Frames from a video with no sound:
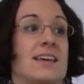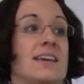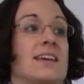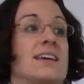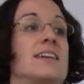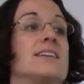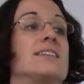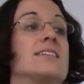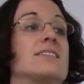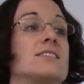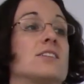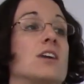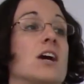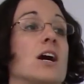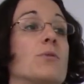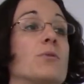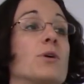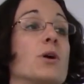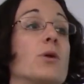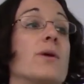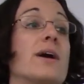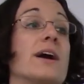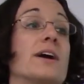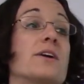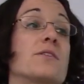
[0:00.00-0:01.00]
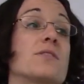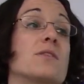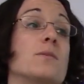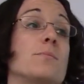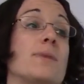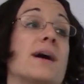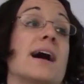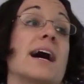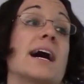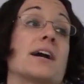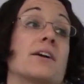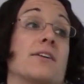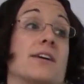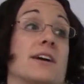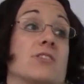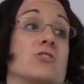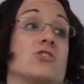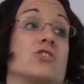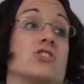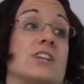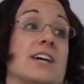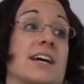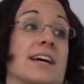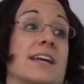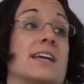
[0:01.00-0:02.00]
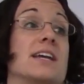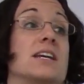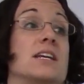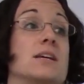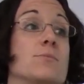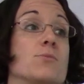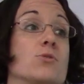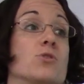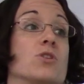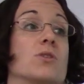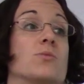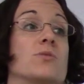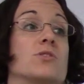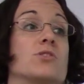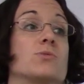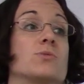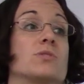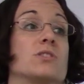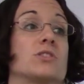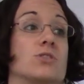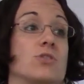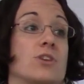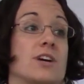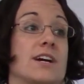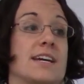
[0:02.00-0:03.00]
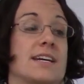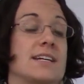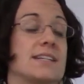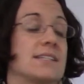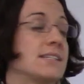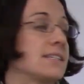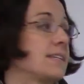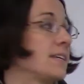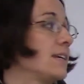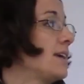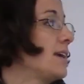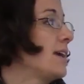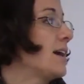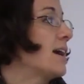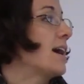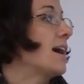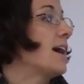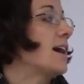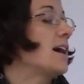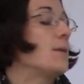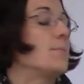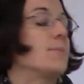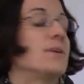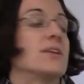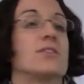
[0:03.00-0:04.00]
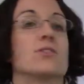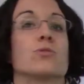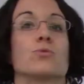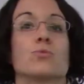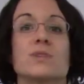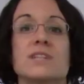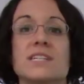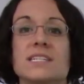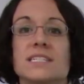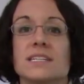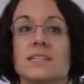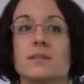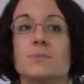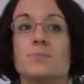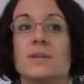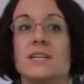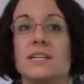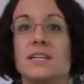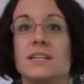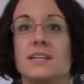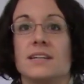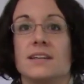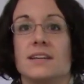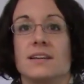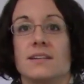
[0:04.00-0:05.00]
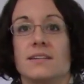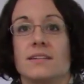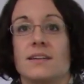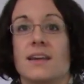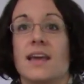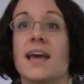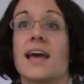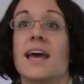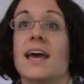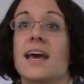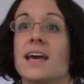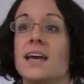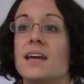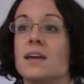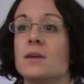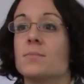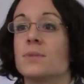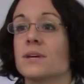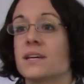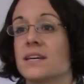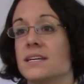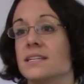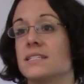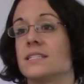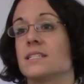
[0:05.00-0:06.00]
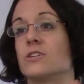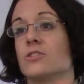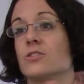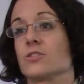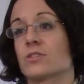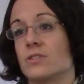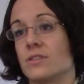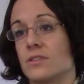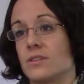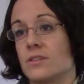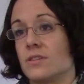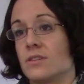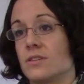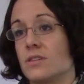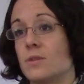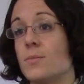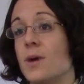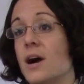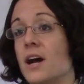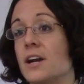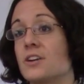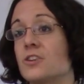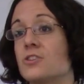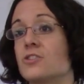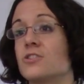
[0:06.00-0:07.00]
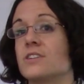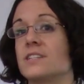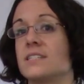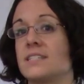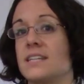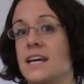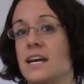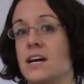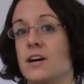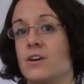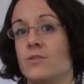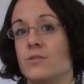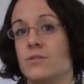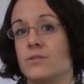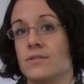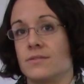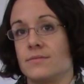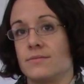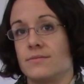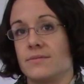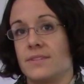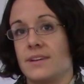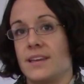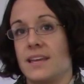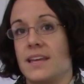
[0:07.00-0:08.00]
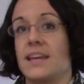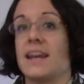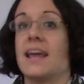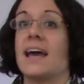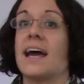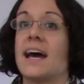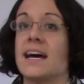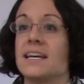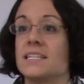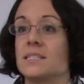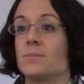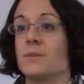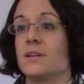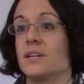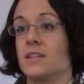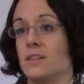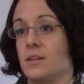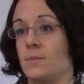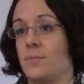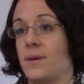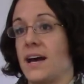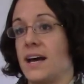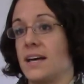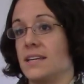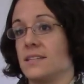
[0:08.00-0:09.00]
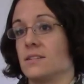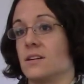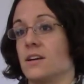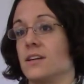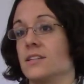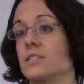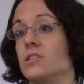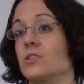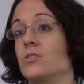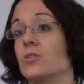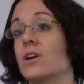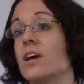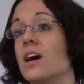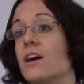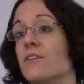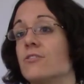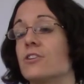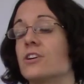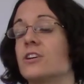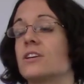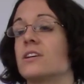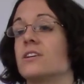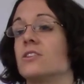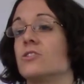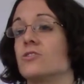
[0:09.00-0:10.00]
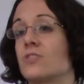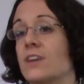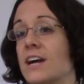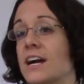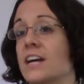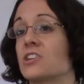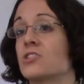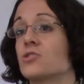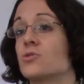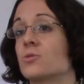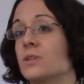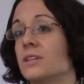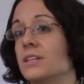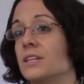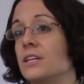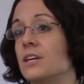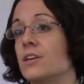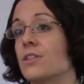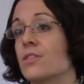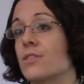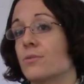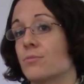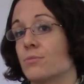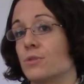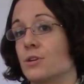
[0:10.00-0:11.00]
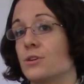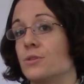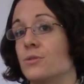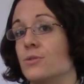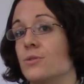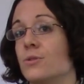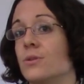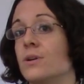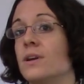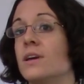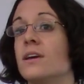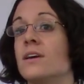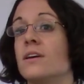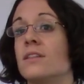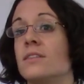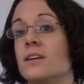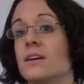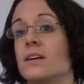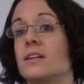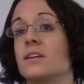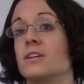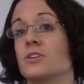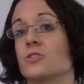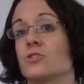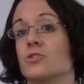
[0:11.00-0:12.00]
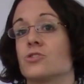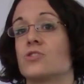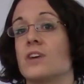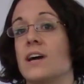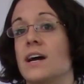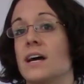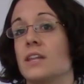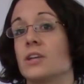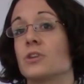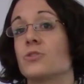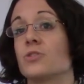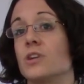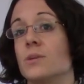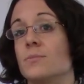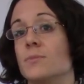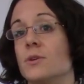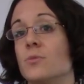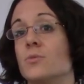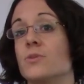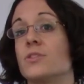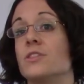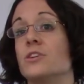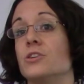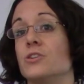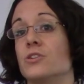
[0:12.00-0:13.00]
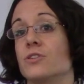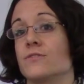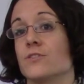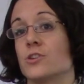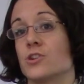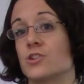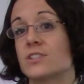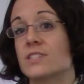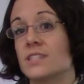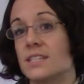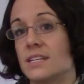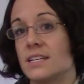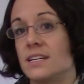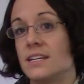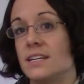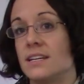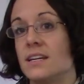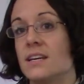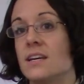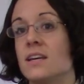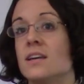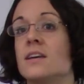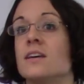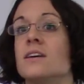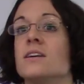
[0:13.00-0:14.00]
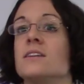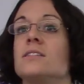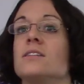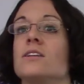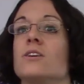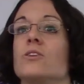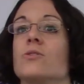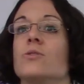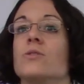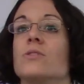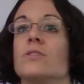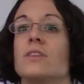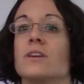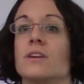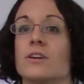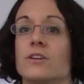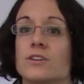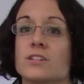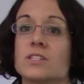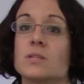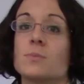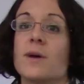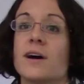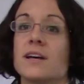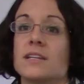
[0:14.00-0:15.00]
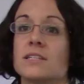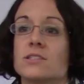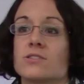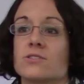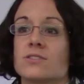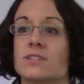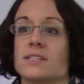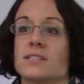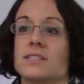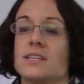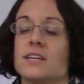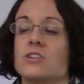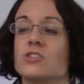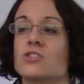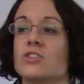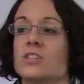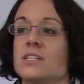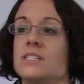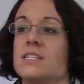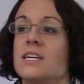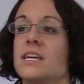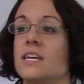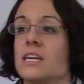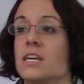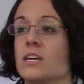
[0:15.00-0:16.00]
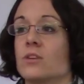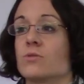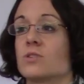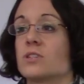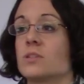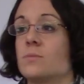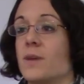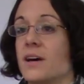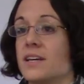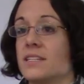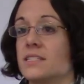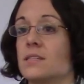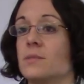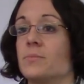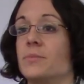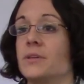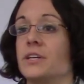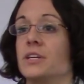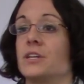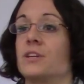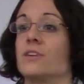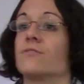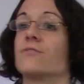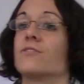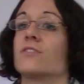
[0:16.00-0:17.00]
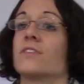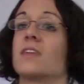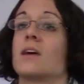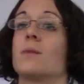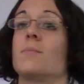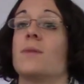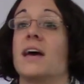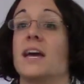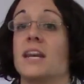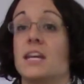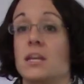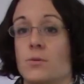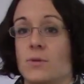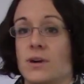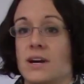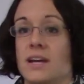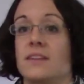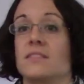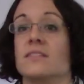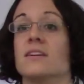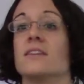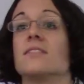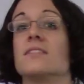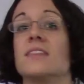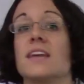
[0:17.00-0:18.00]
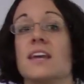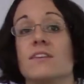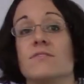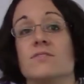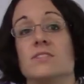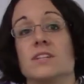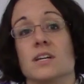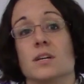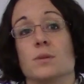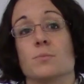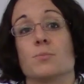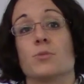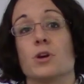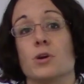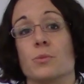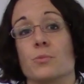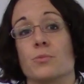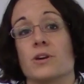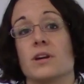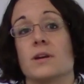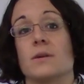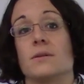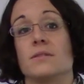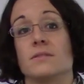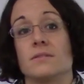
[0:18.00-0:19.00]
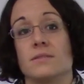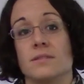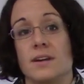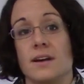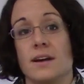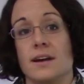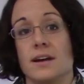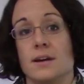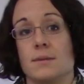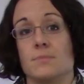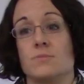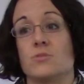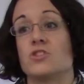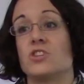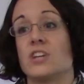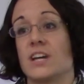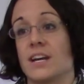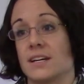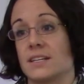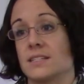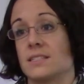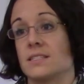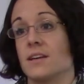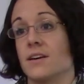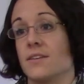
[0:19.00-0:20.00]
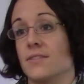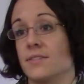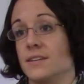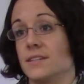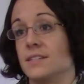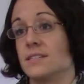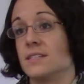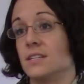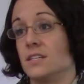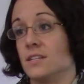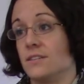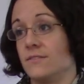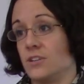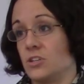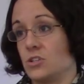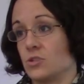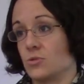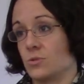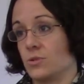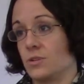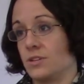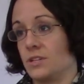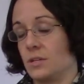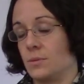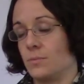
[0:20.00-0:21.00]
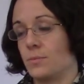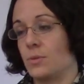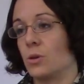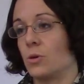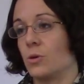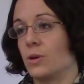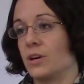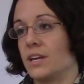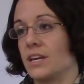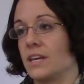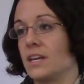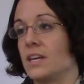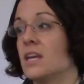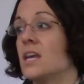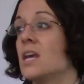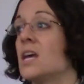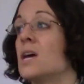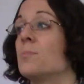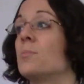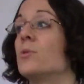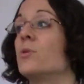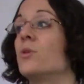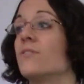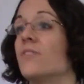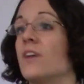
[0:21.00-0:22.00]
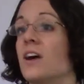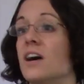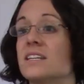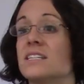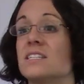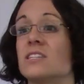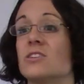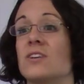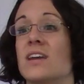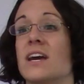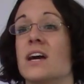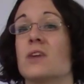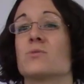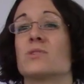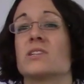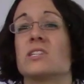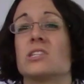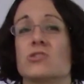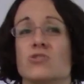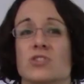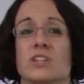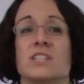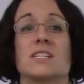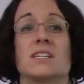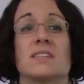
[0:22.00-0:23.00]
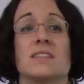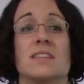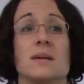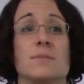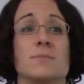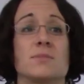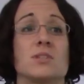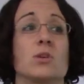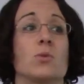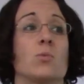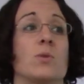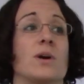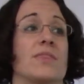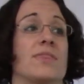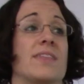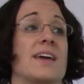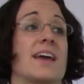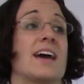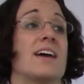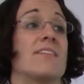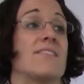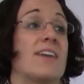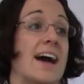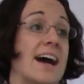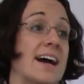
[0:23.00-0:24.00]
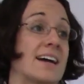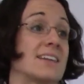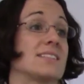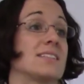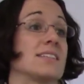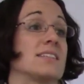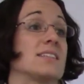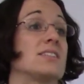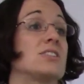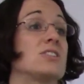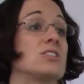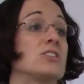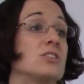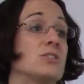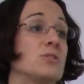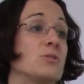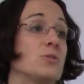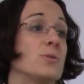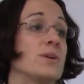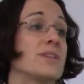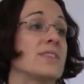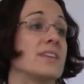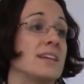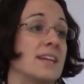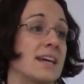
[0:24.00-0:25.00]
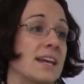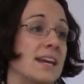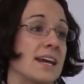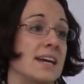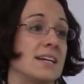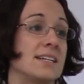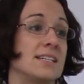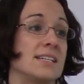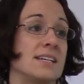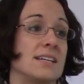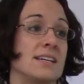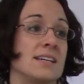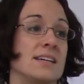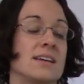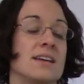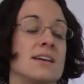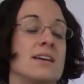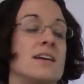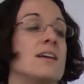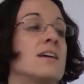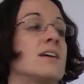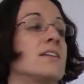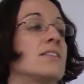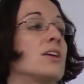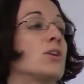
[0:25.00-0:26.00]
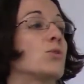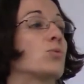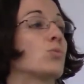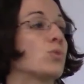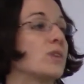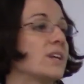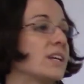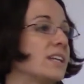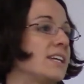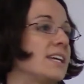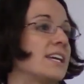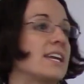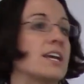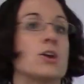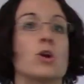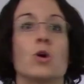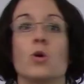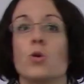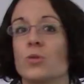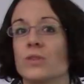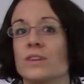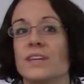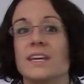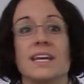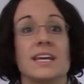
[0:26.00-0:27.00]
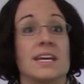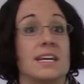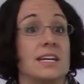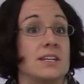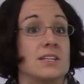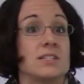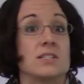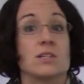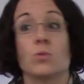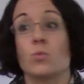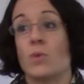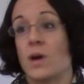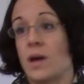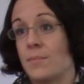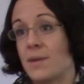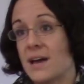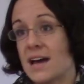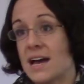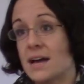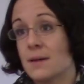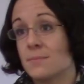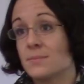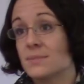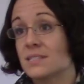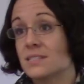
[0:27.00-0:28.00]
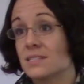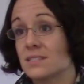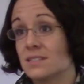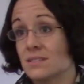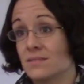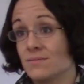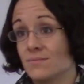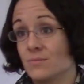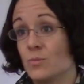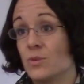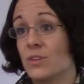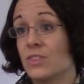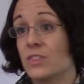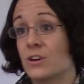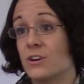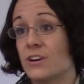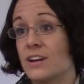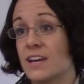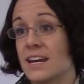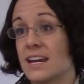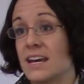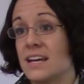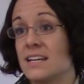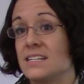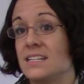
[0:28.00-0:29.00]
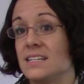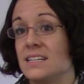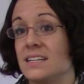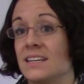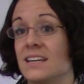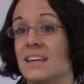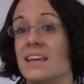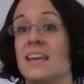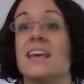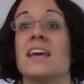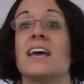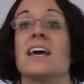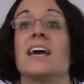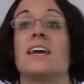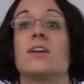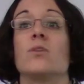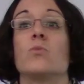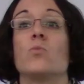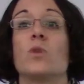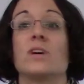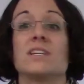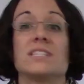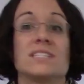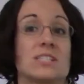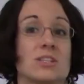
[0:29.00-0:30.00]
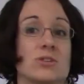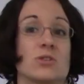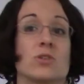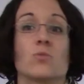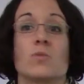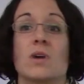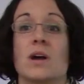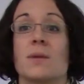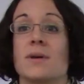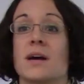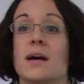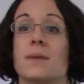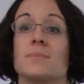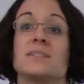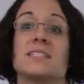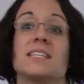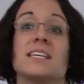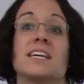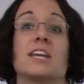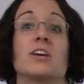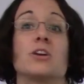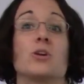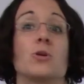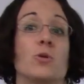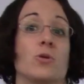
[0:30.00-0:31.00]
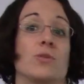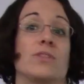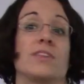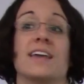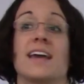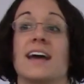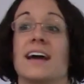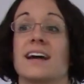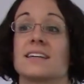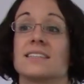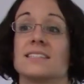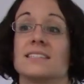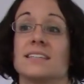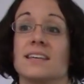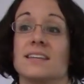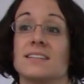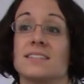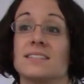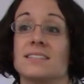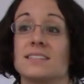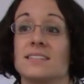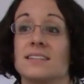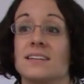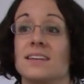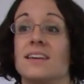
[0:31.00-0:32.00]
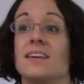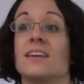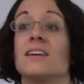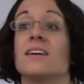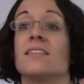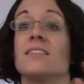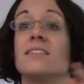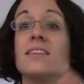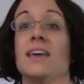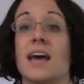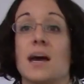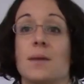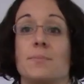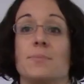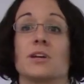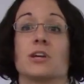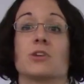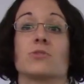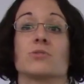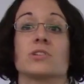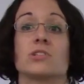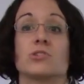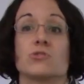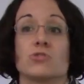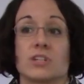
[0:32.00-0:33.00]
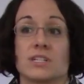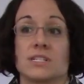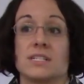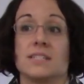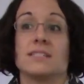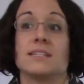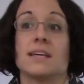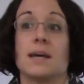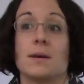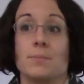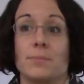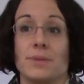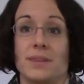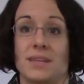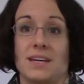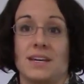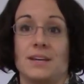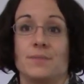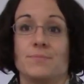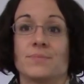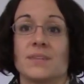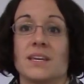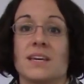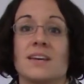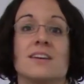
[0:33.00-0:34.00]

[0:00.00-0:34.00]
It does not require the background check anymore, which was great. Um, and the reason being, A, because the monitor is now and has been in the past also covered contractually through the clinical trial agreement with the university. So their sponsors essentially taking responsibility for them anyway, and that they've done appropriate um, checks on this individual and employee. But we've also now restricted them to what they have access to with a NetID. They really can only get into web apps with their NetID, and once they're in web apps, they can only access the EPIC restricted template.